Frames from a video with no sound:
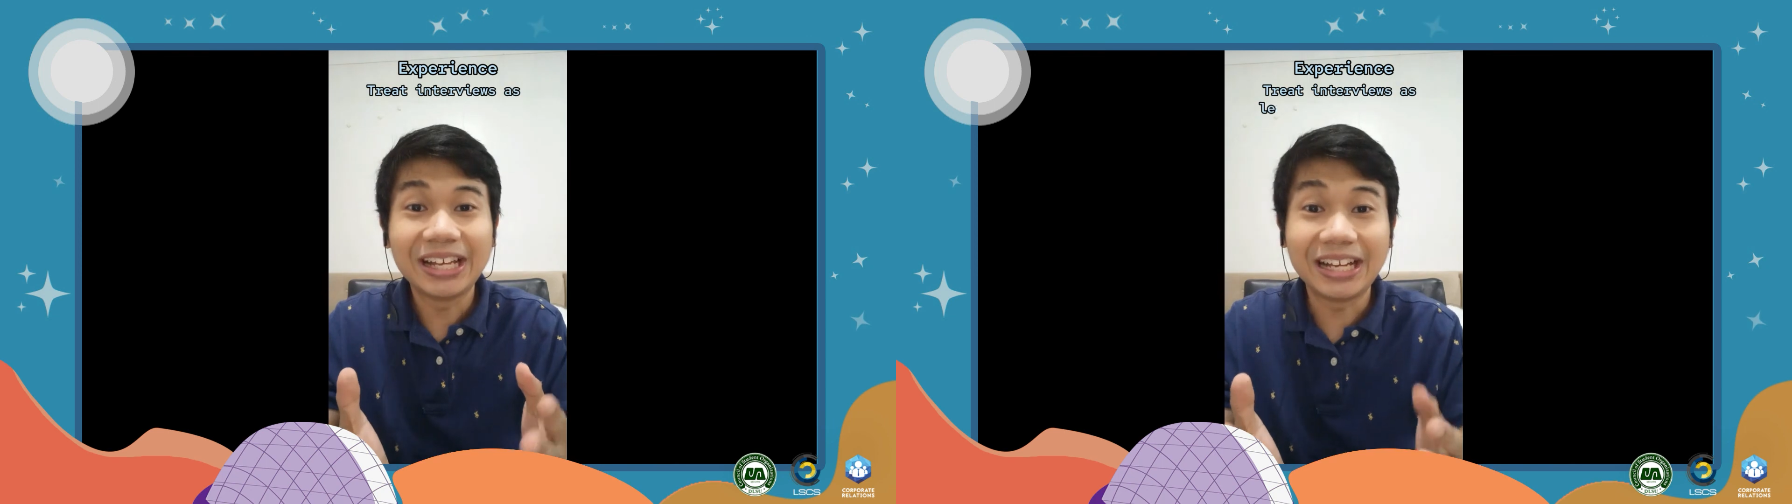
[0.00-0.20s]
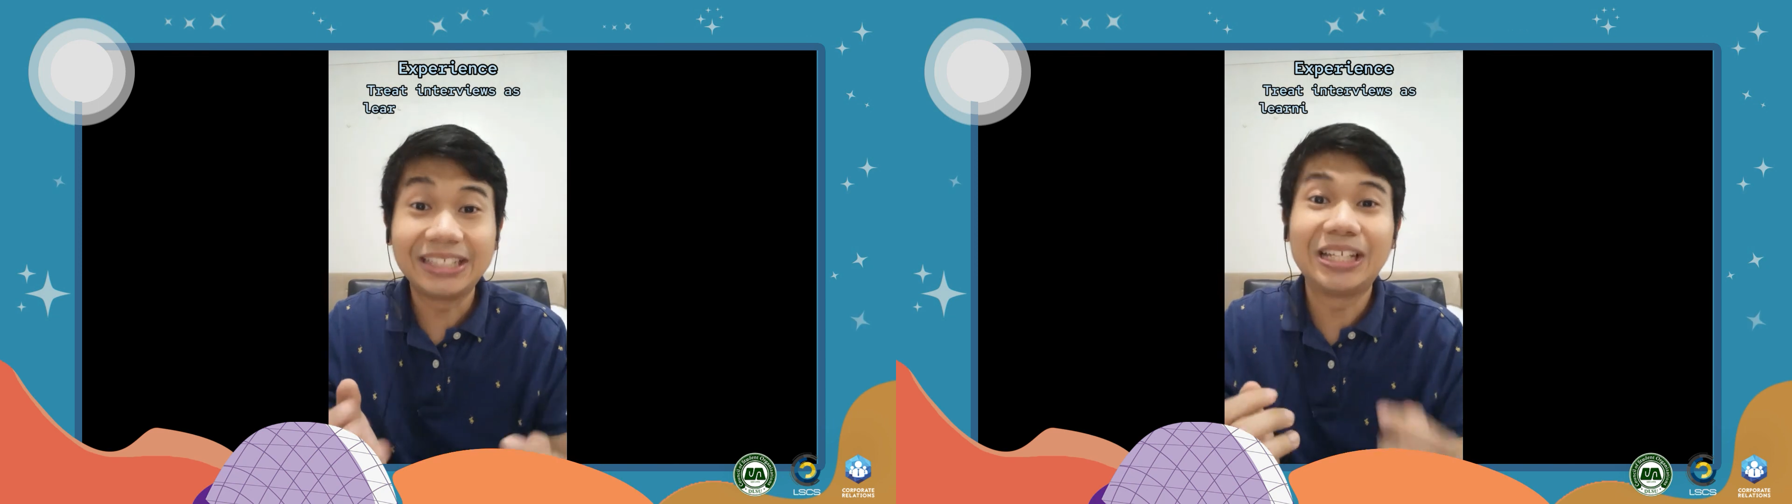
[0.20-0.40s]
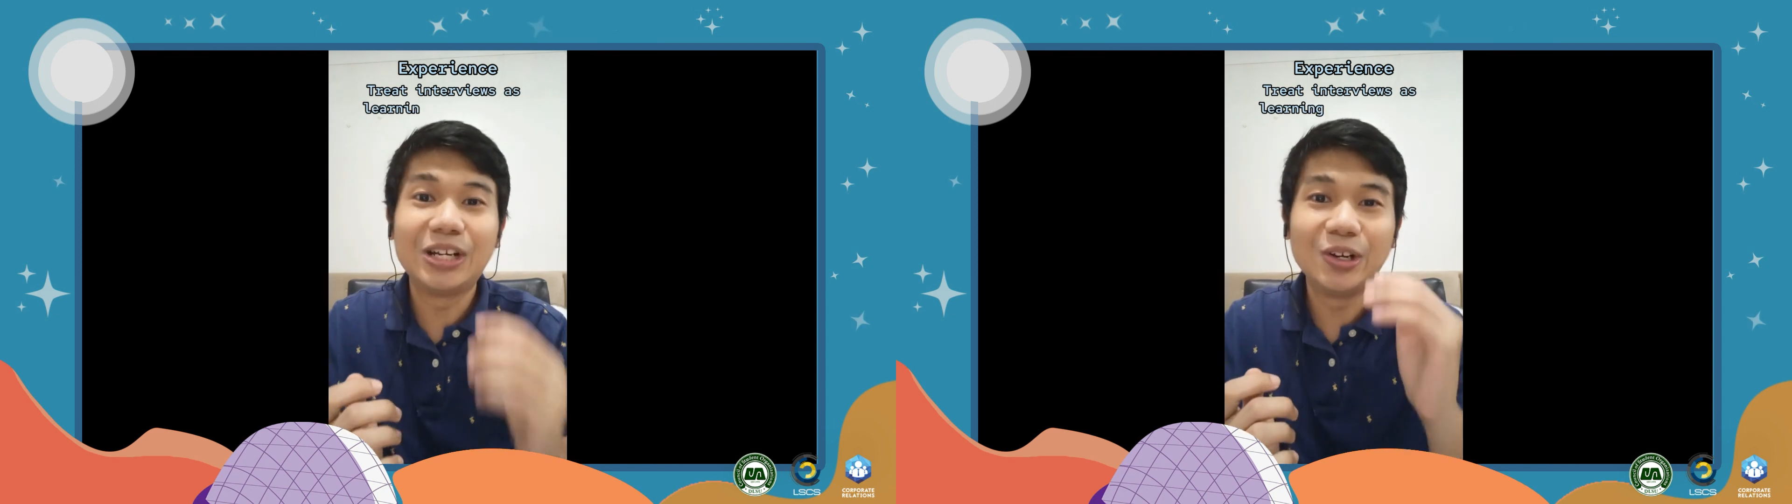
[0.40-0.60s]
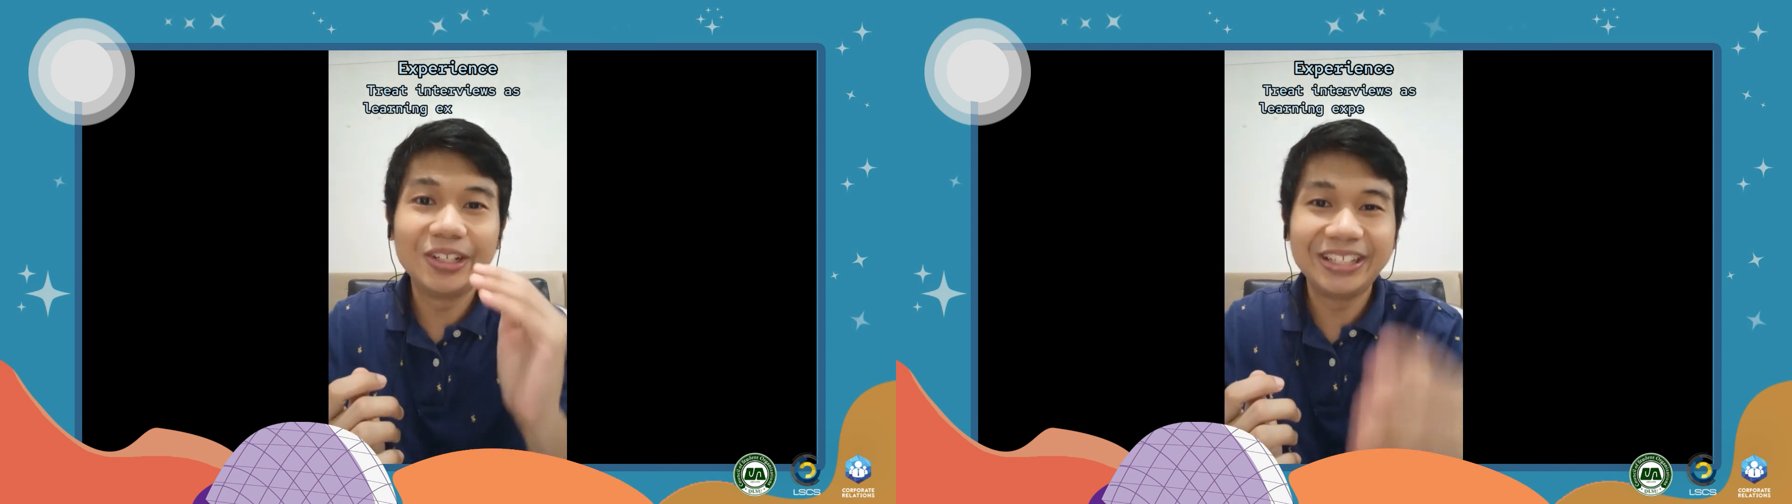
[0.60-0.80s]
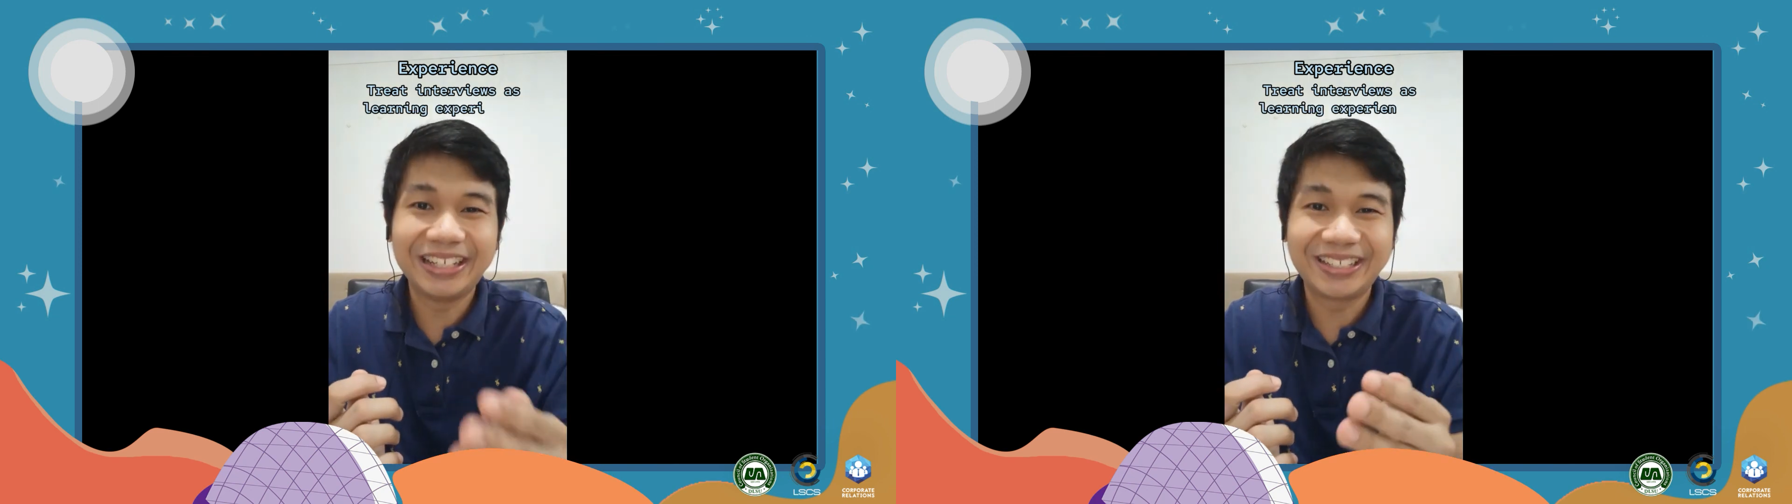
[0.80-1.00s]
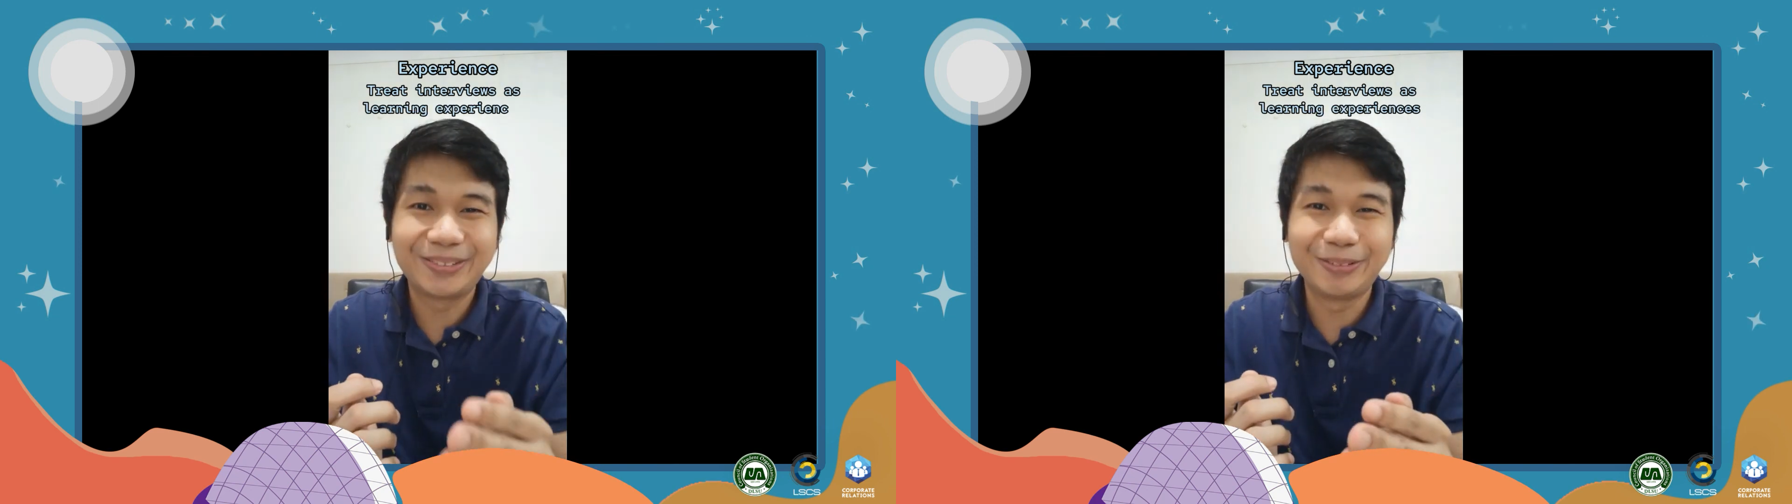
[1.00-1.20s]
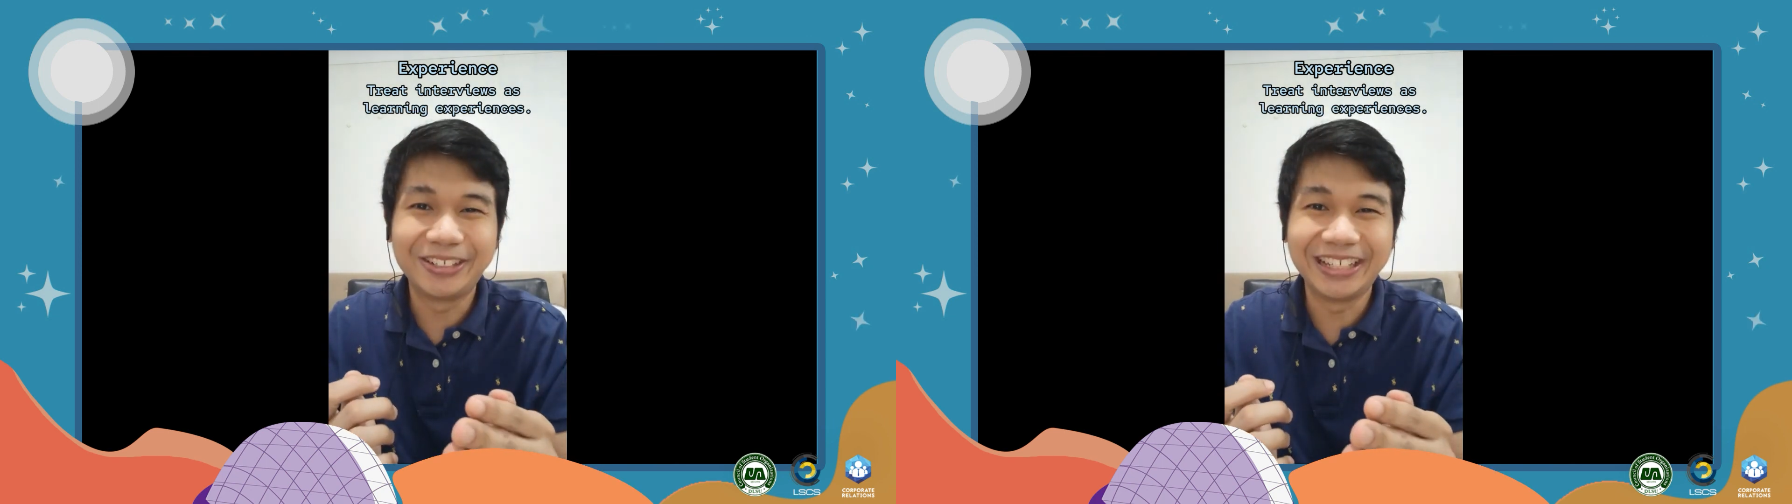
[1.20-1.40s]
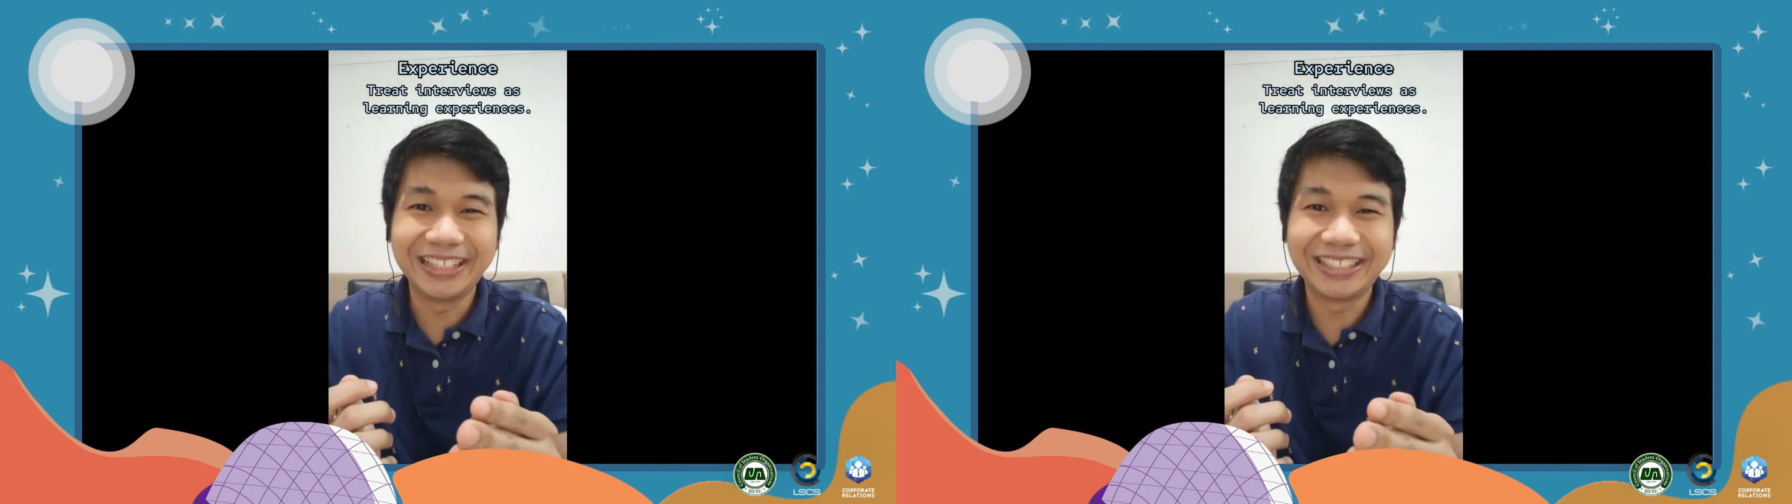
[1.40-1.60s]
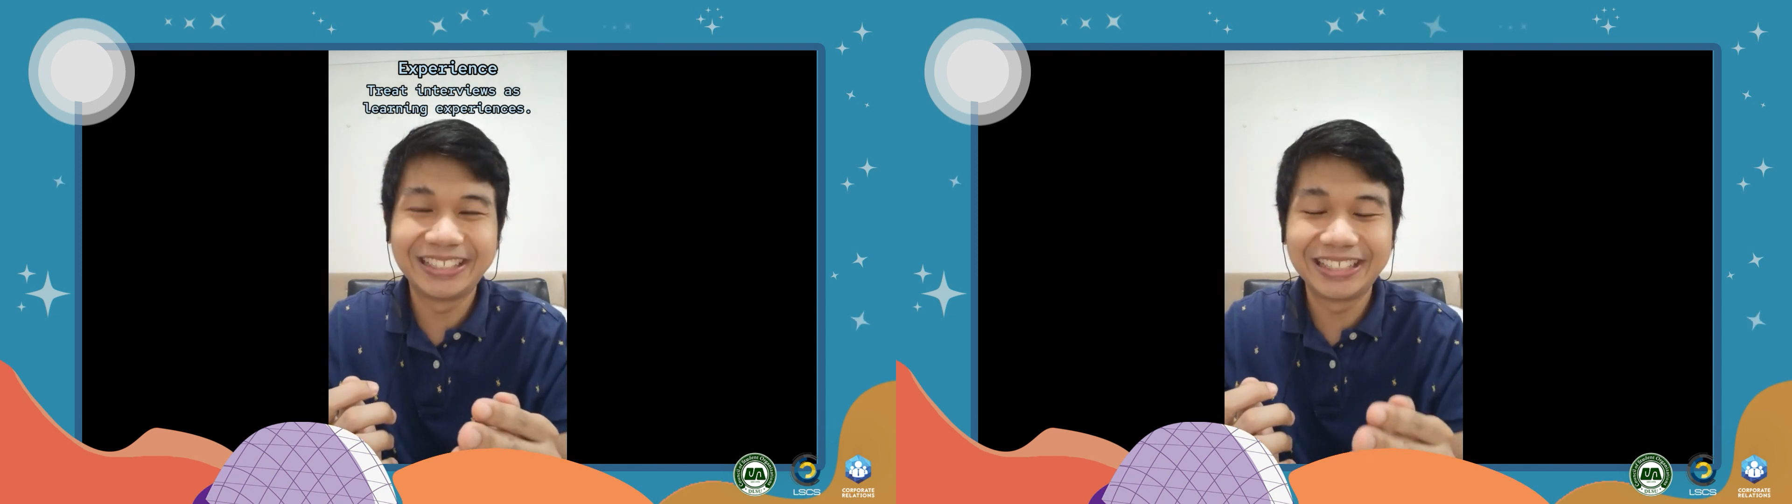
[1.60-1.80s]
as a learning experience.